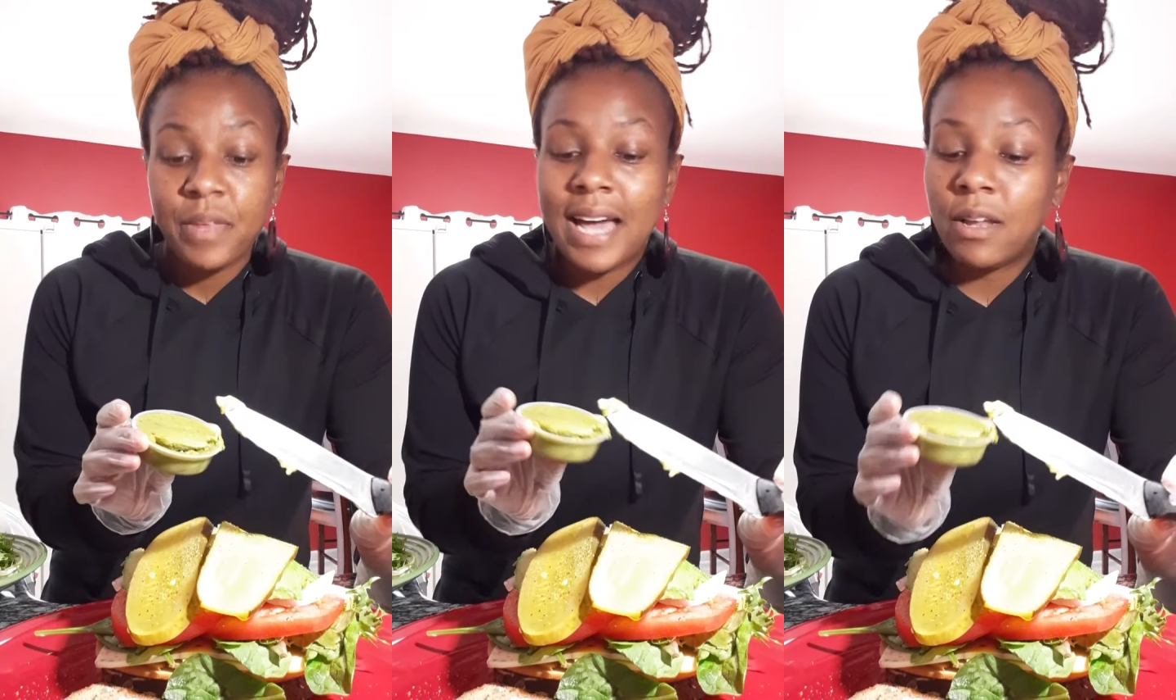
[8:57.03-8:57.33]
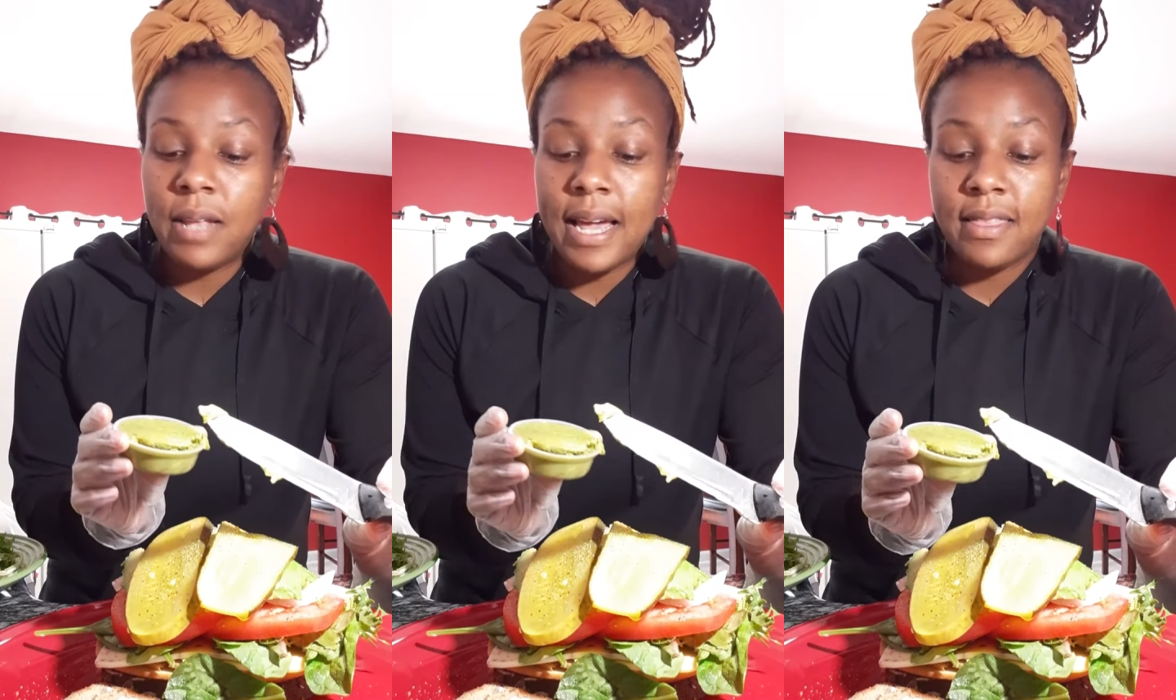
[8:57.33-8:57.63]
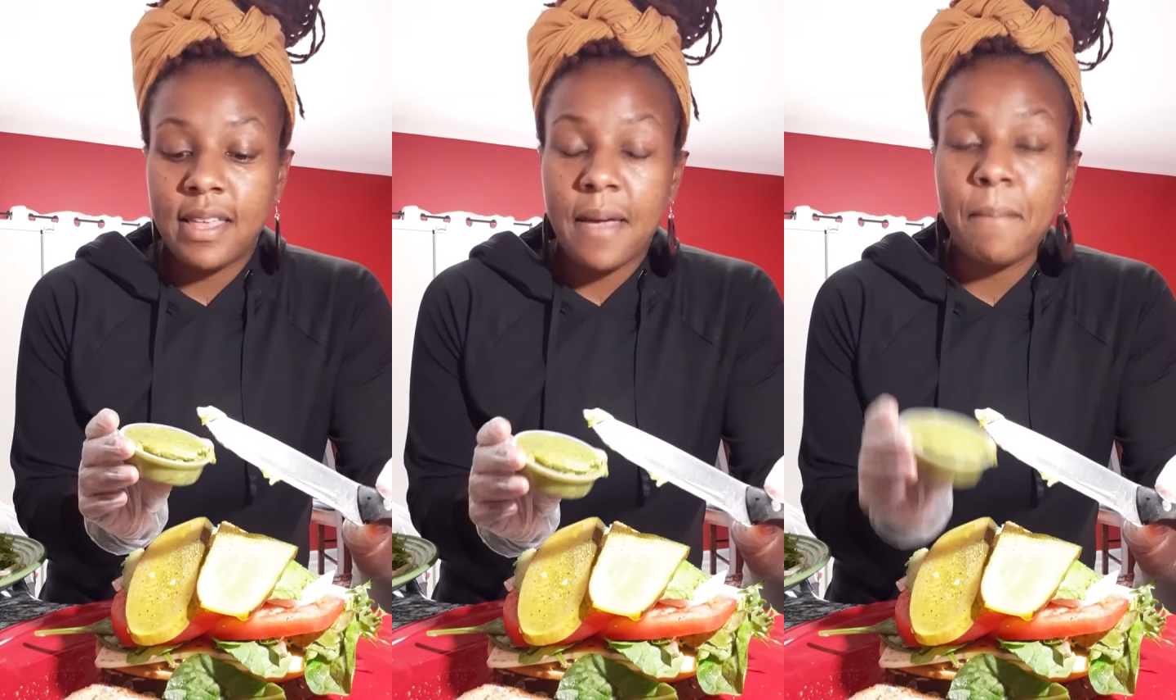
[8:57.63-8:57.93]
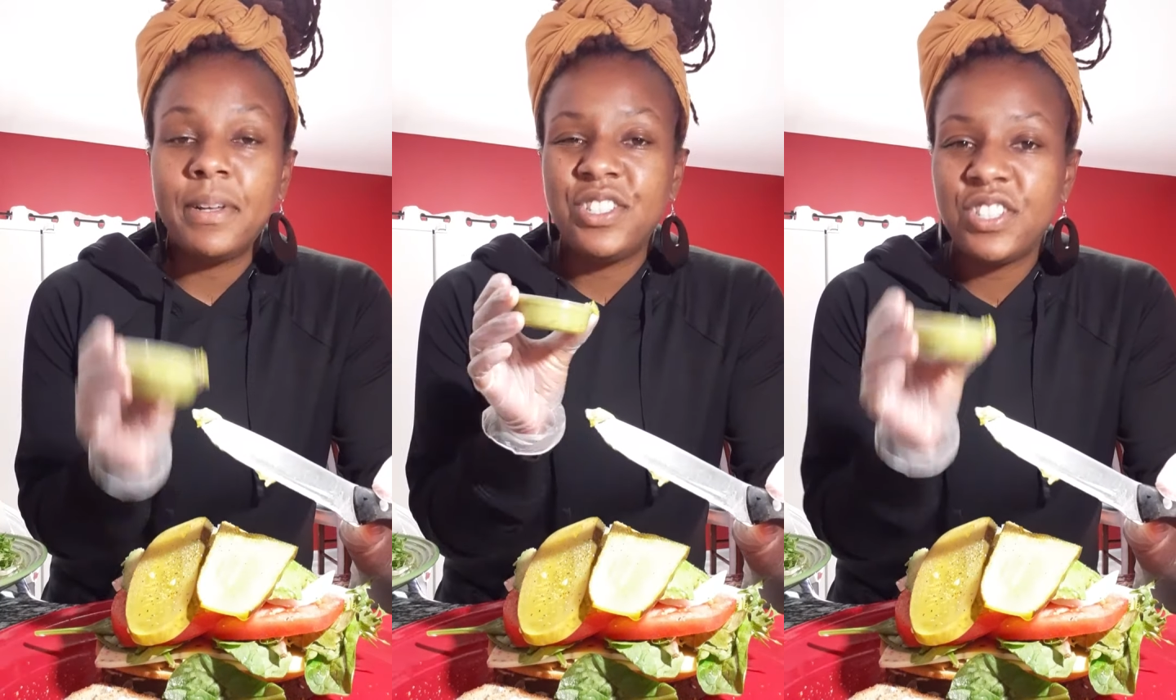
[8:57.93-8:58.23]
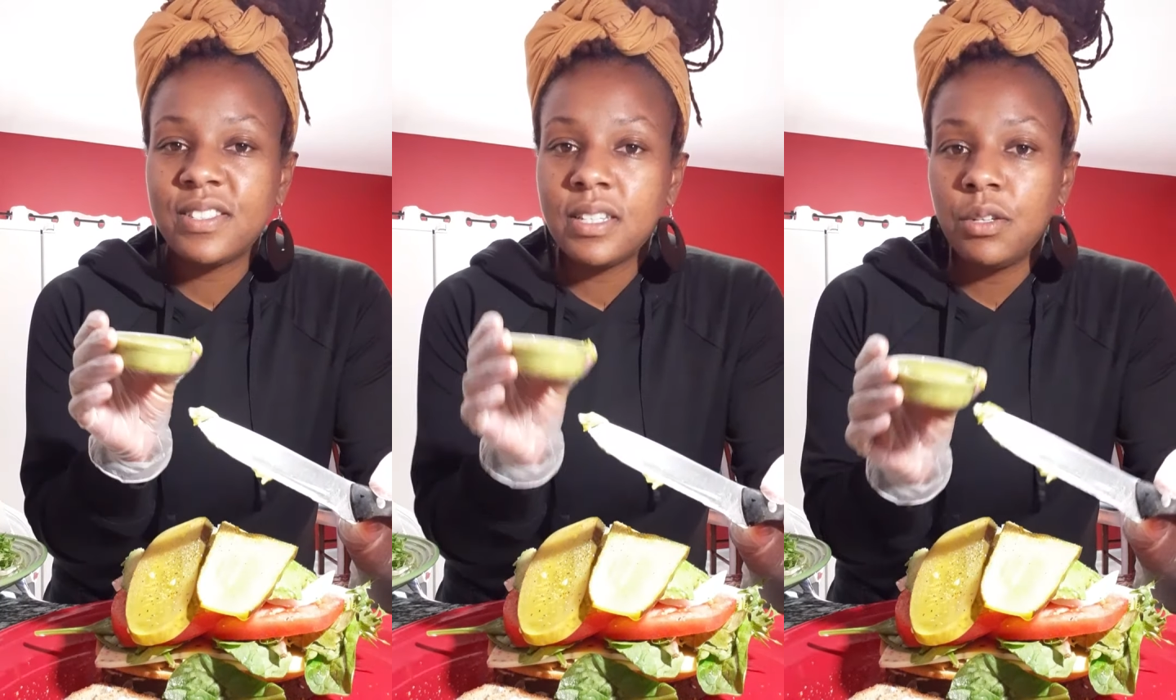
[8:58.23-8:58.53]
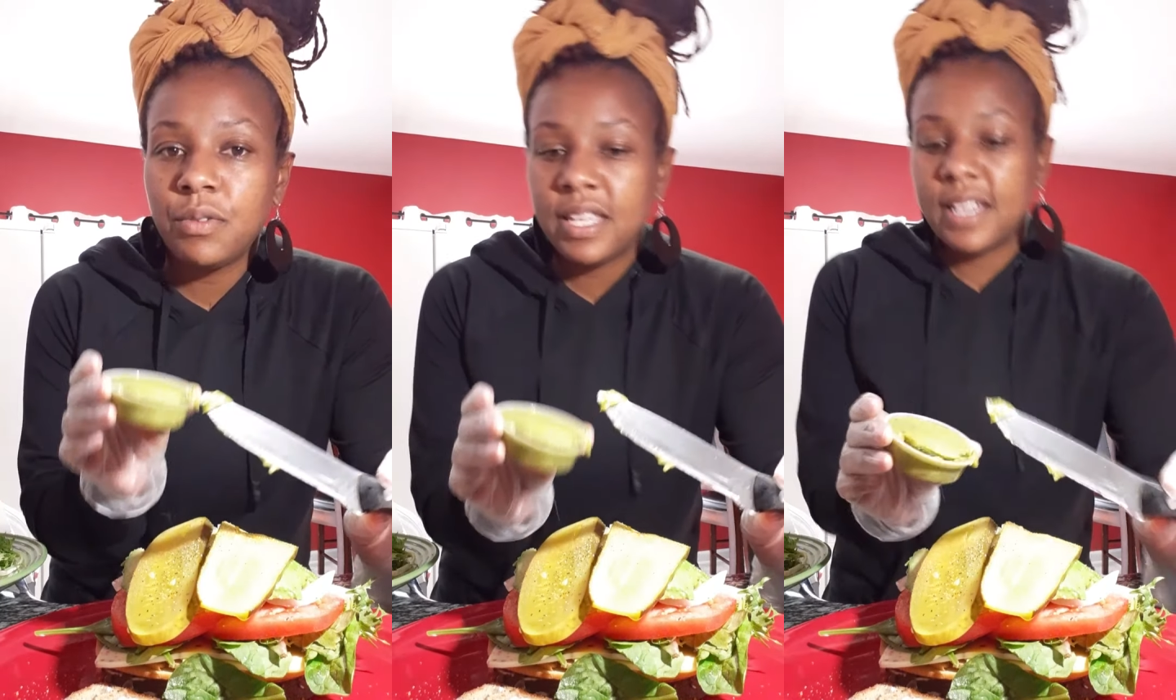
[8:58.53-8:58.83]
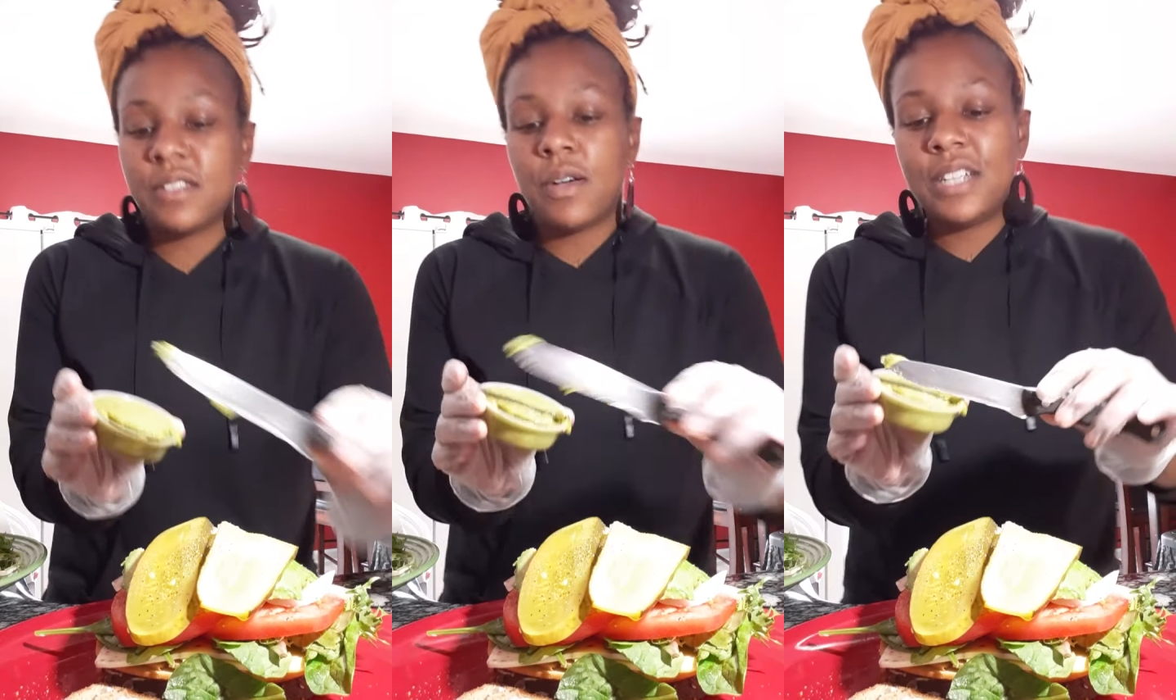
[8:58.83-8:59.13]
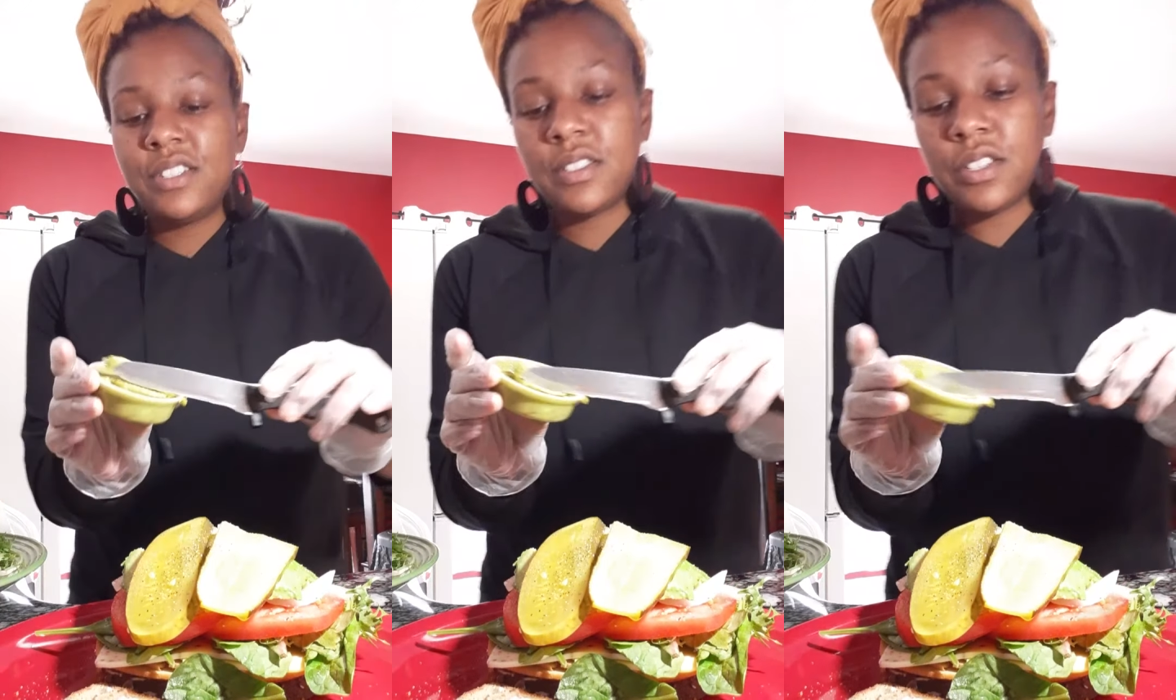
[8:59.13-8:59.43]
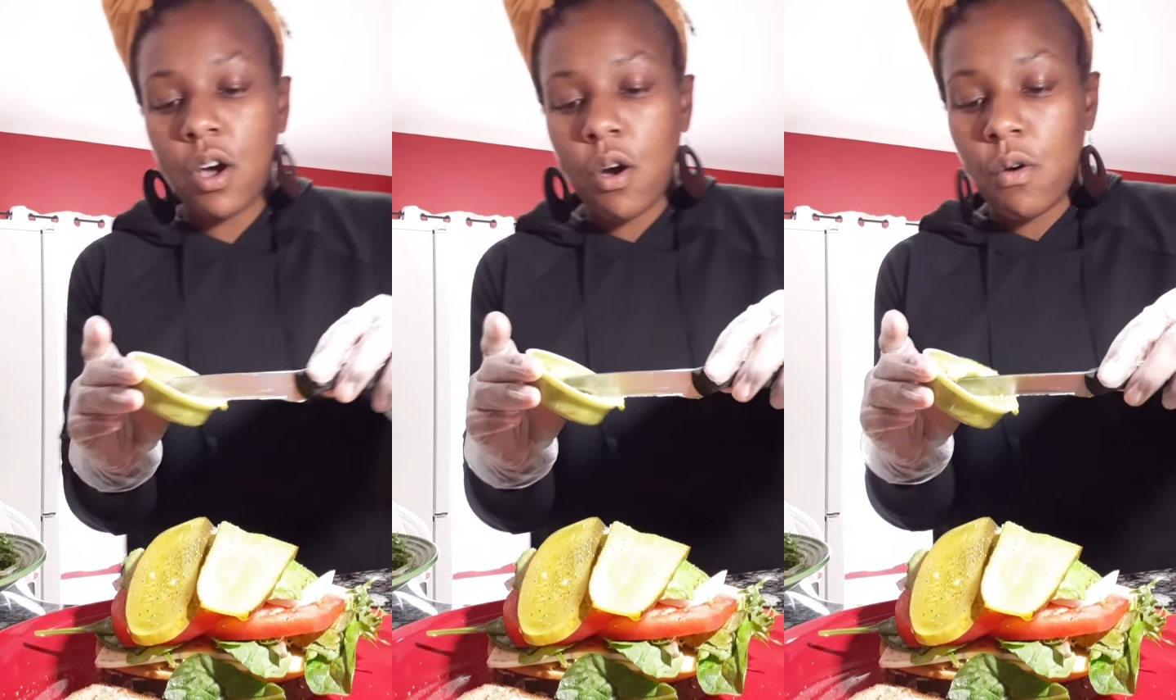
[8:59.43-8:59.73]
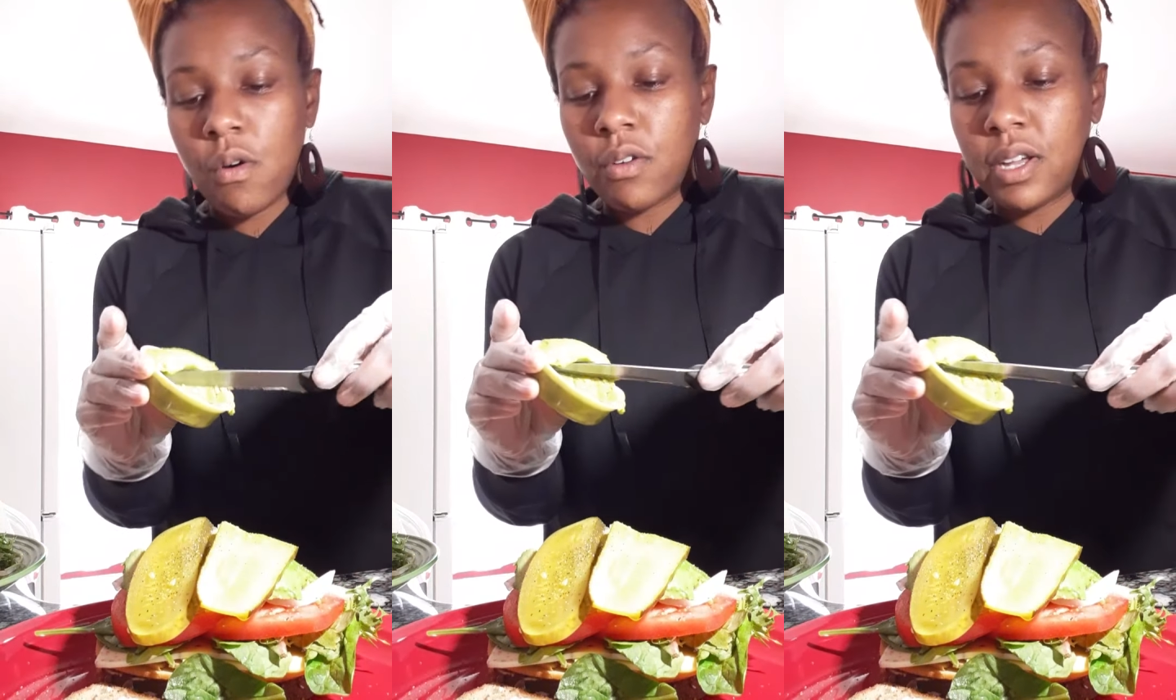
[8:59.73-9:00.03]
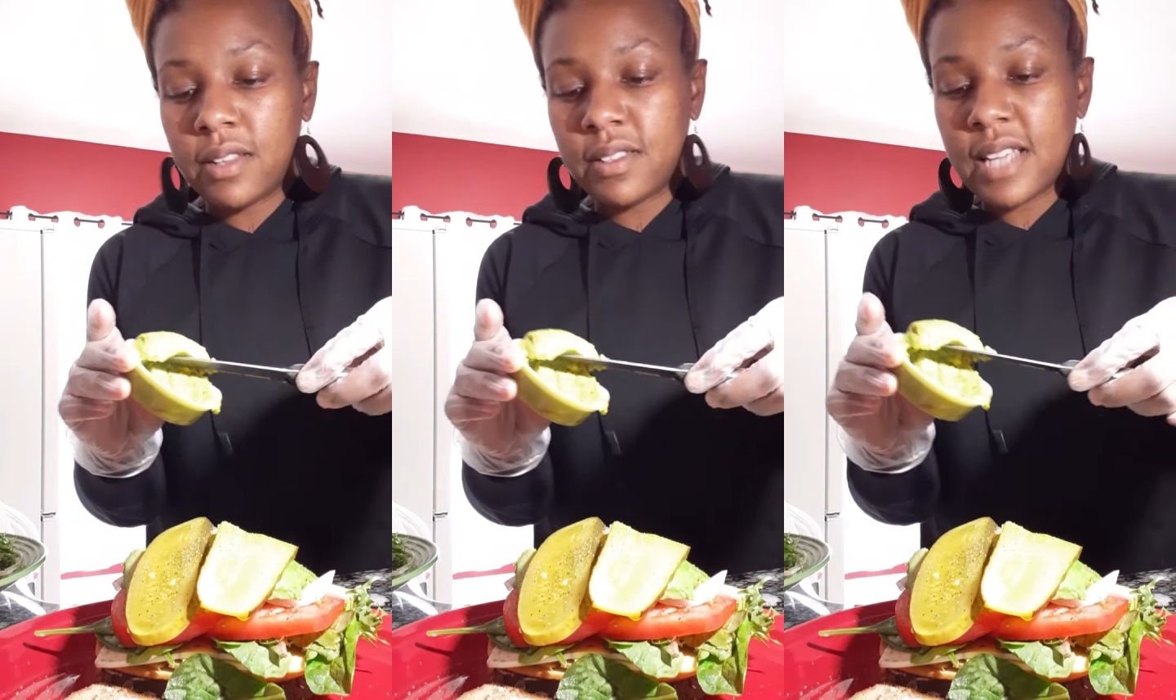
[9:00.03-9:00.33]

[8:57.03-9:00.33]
I don't like that, but just a little kick. So I just go on the other